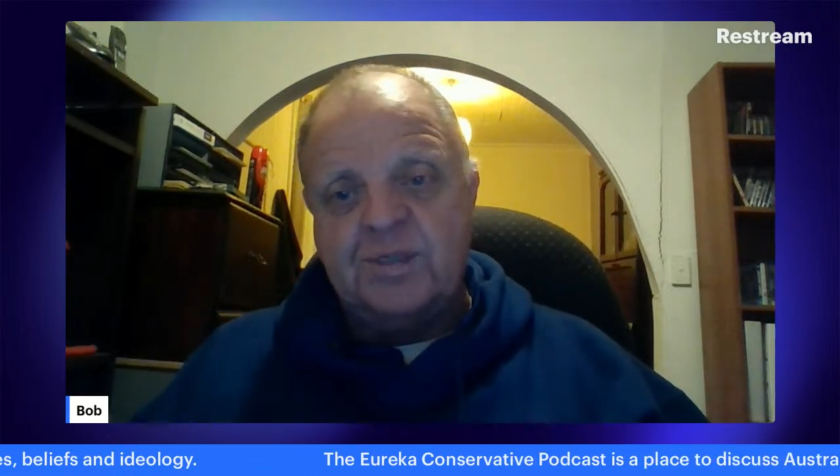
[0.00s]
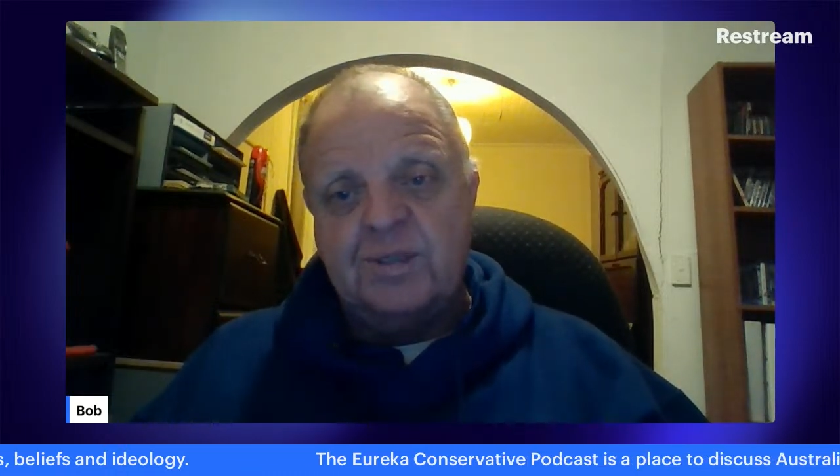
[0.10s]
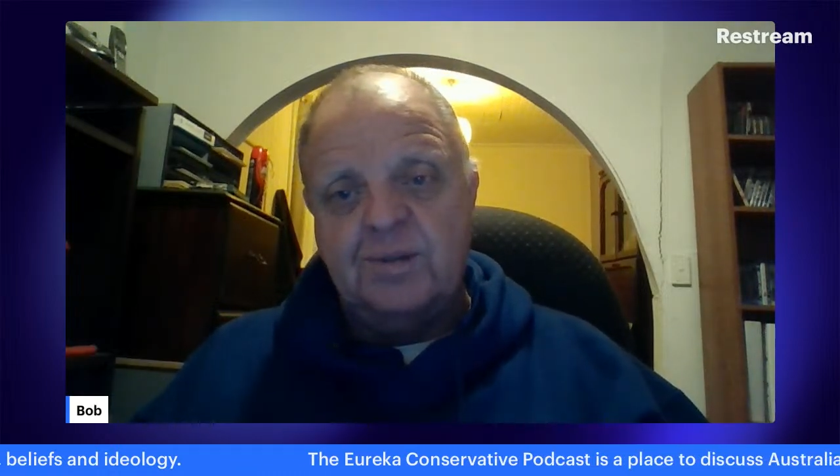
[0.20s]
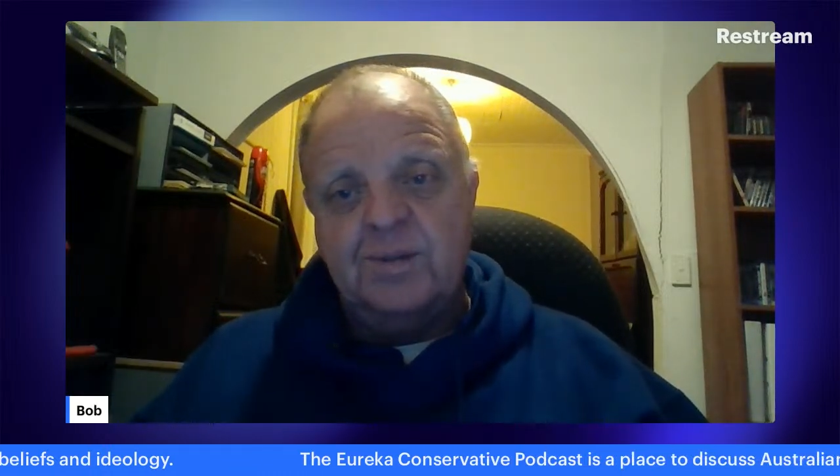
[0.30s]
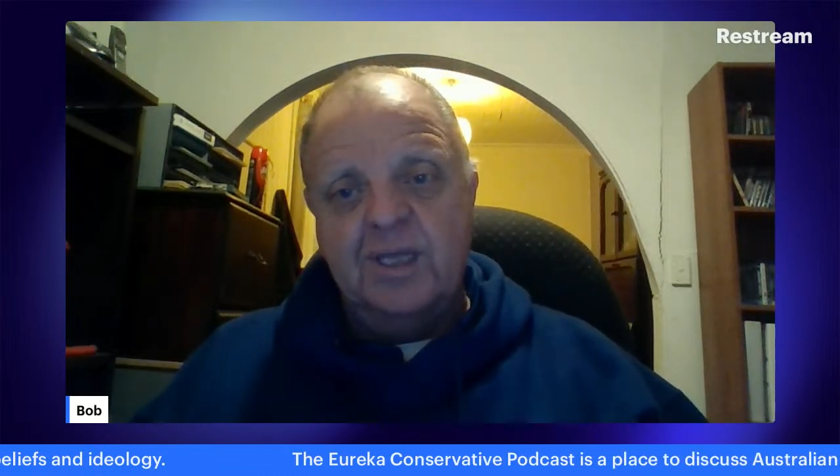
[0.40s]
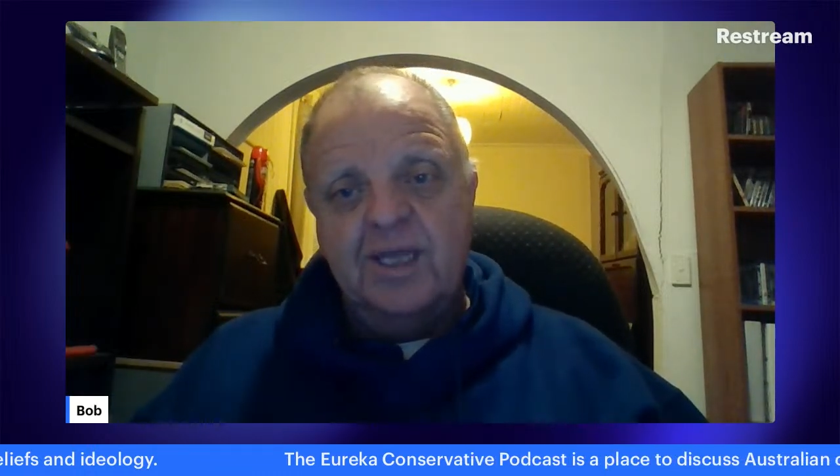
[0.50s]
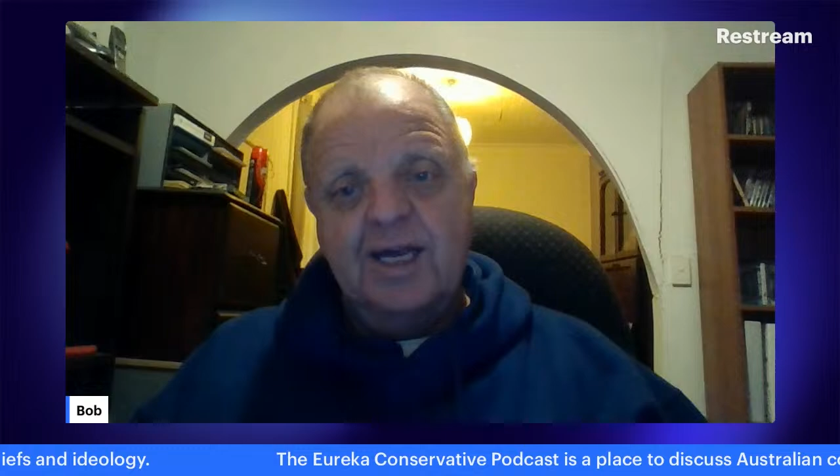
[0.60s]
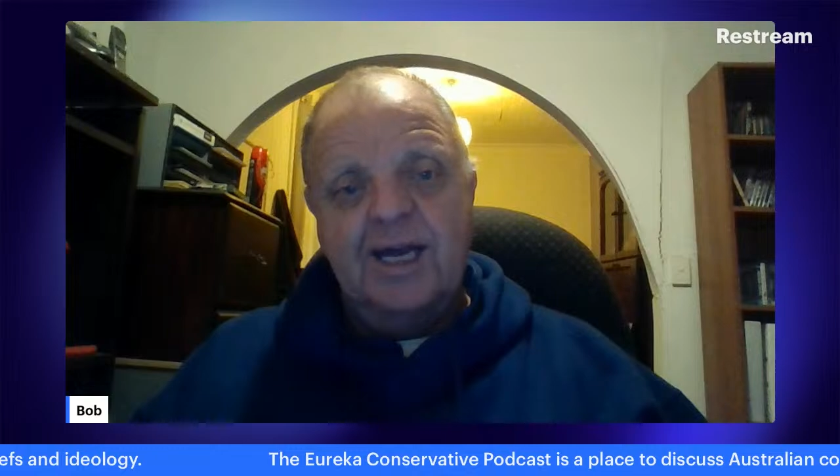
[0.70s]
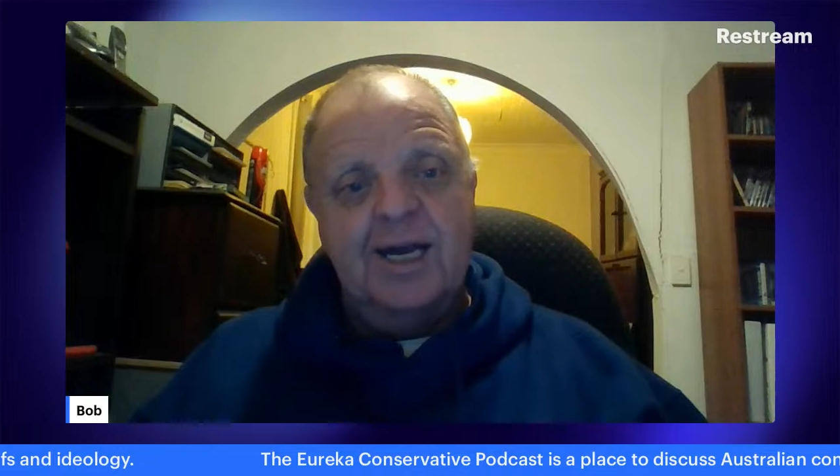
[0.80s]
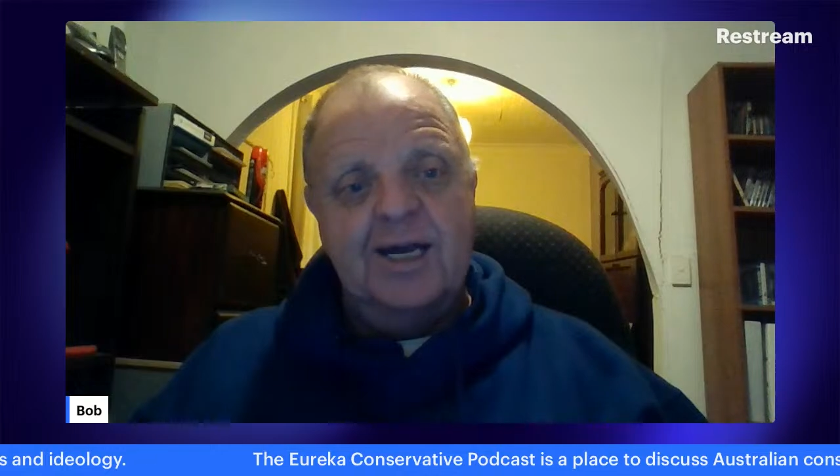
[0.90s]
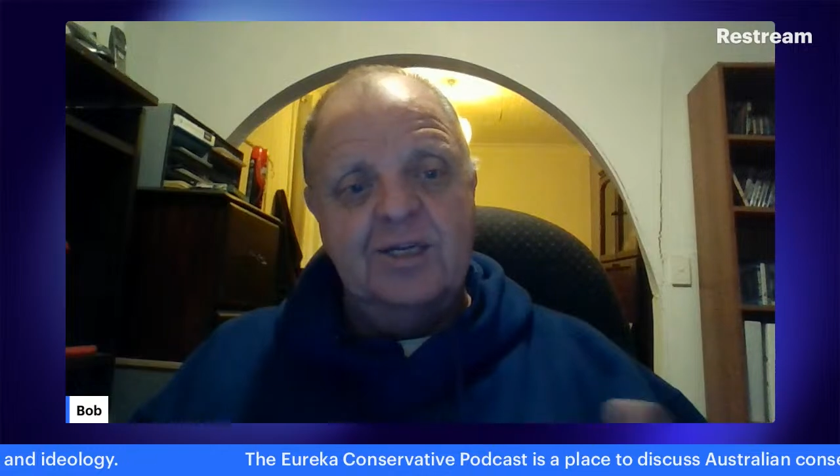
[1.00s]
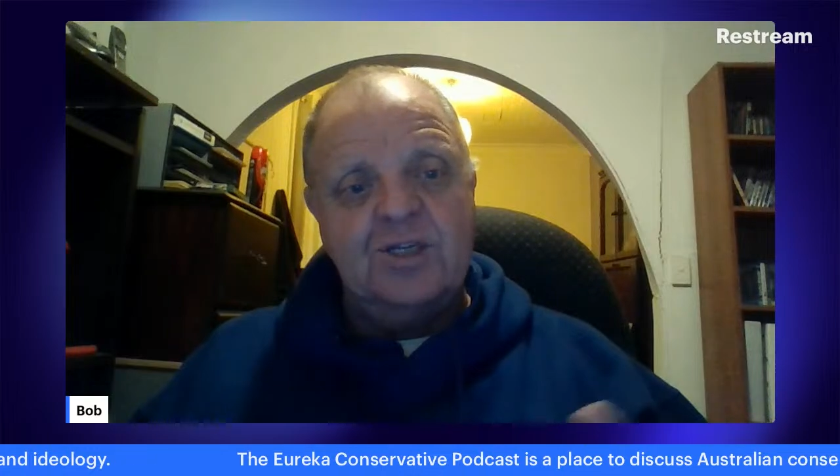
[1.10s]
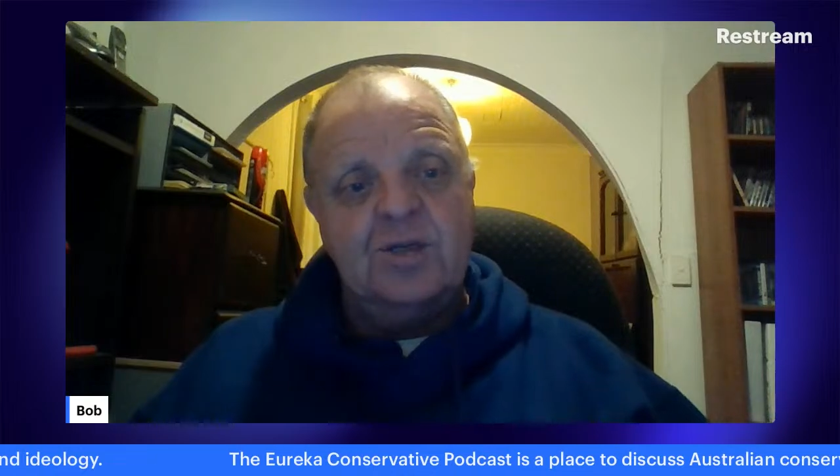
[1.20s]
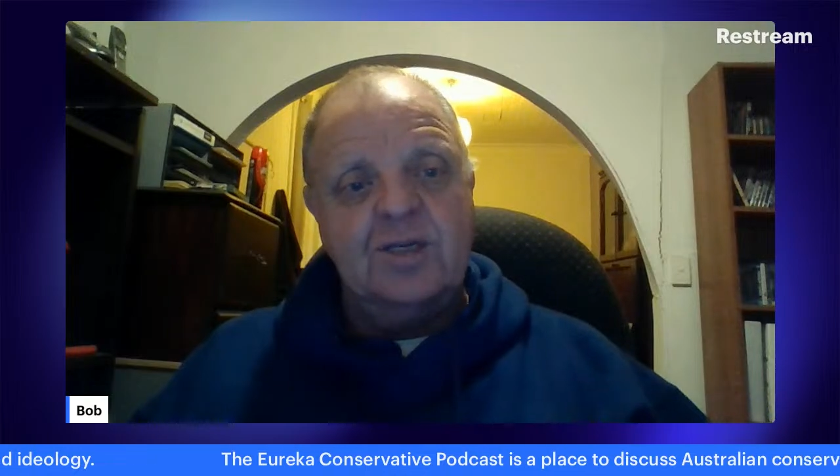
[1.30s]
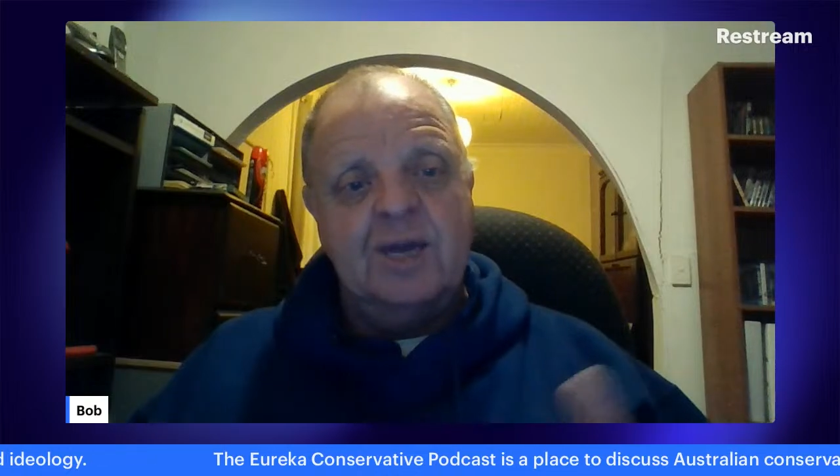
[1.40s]
So
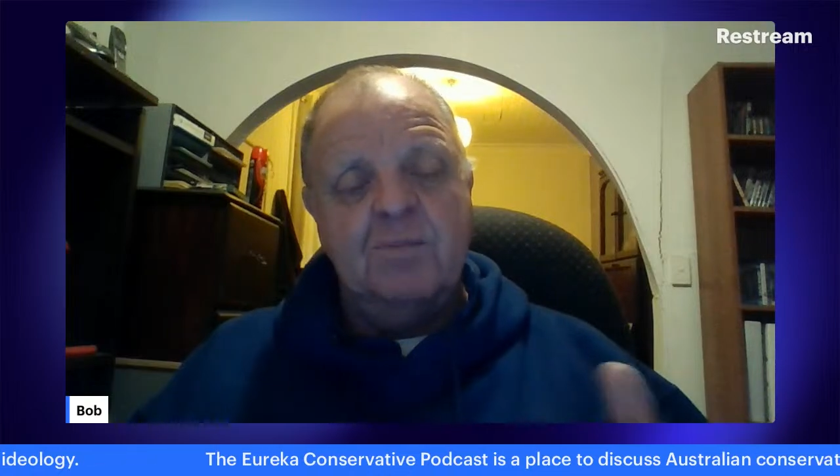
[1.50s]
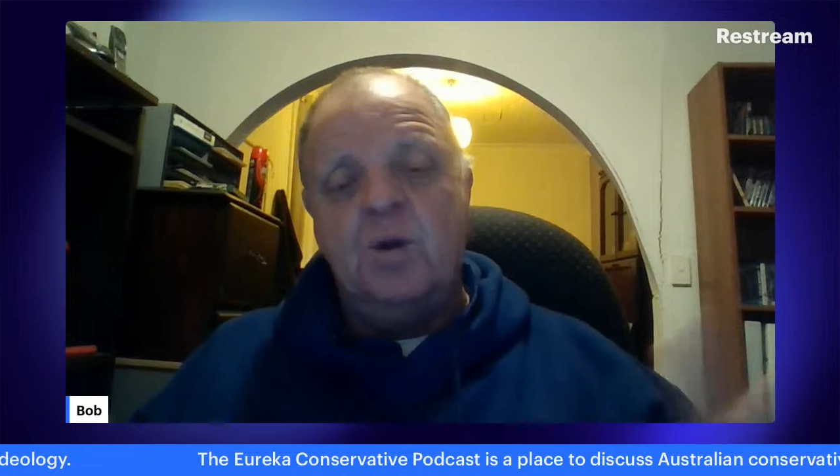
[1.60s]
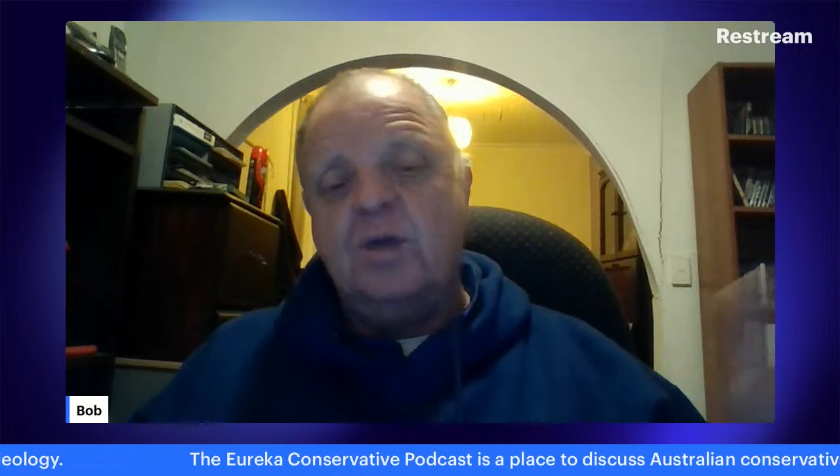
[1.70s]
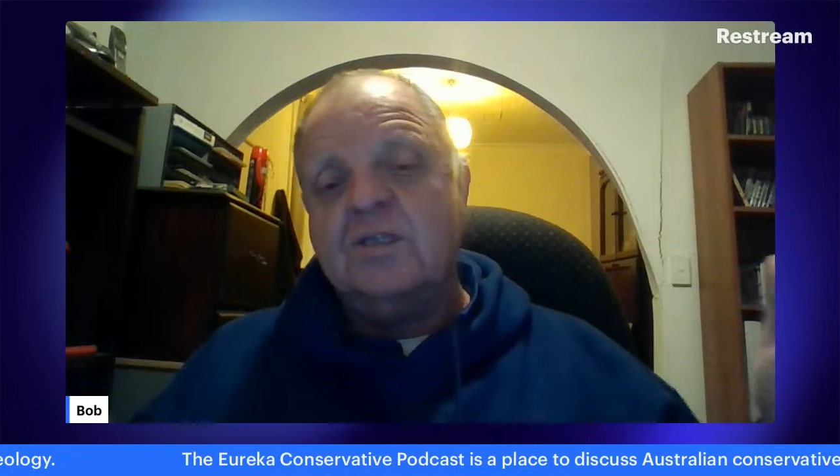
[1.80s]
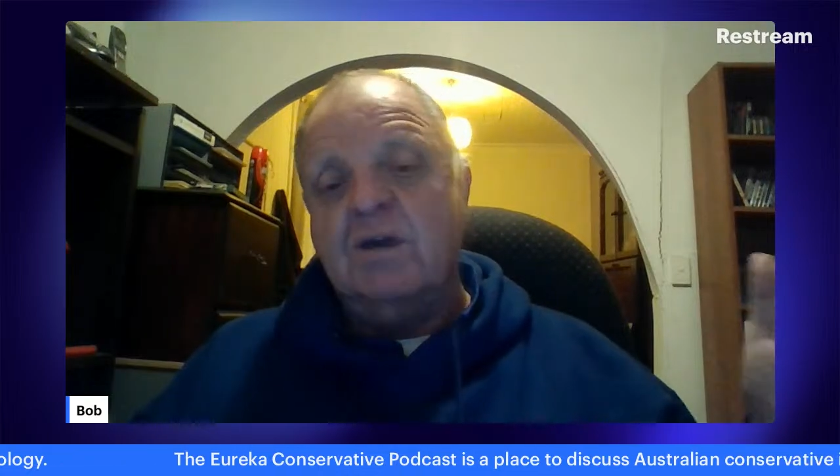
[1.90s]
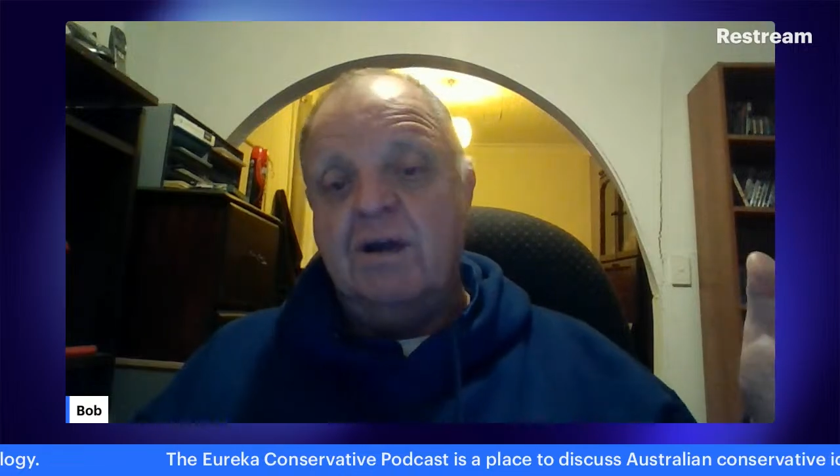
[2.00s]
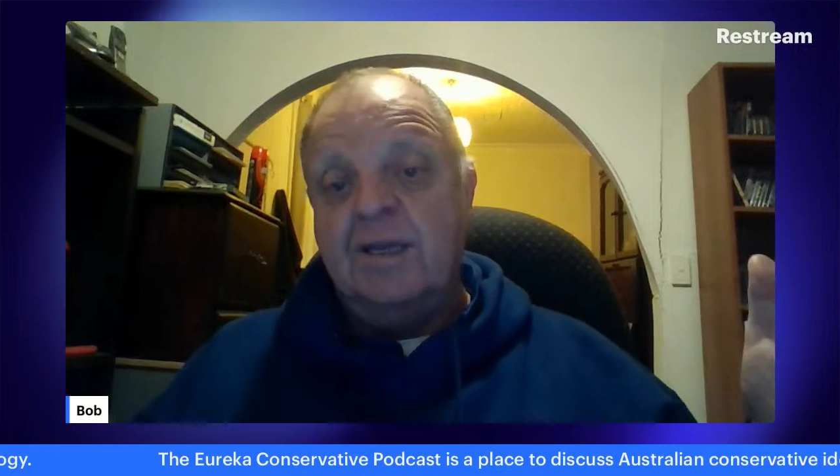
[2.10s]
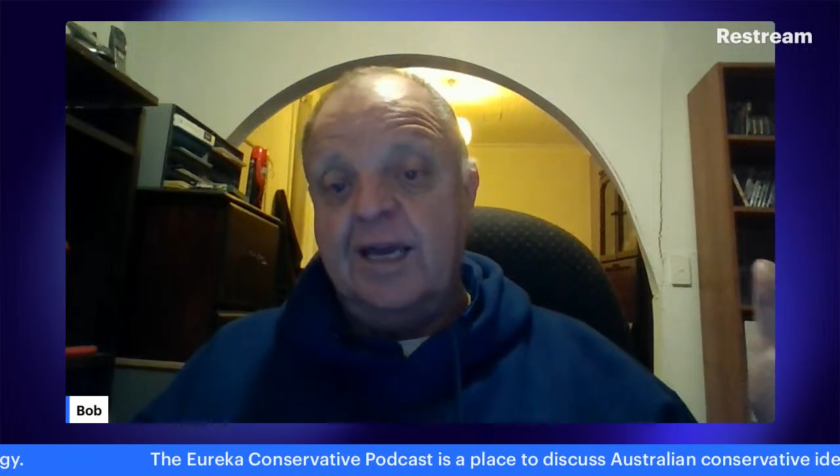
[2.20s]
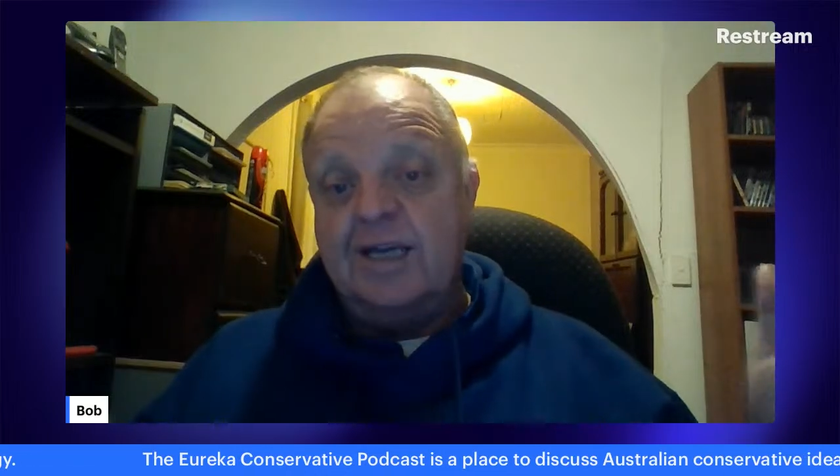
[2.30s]
it should get more exciting,